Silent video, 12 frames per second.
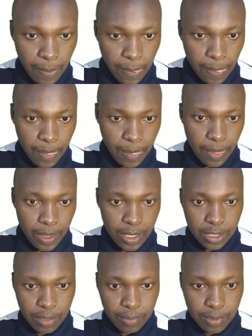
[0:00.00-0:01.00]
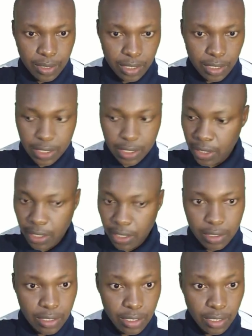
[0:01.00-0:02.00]
Then subtract the
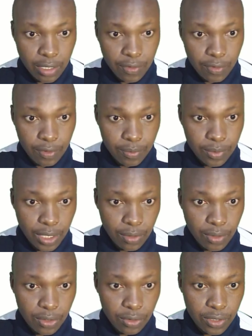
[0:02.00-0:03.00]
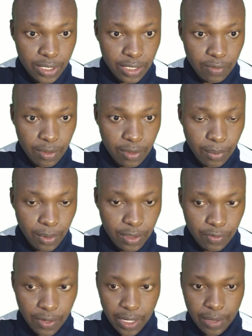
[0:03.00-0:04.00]
second area we've obtained,
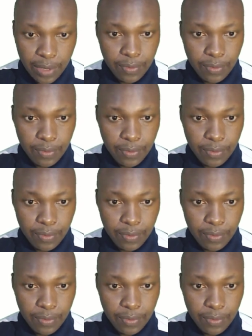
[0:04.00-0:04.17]
127.5.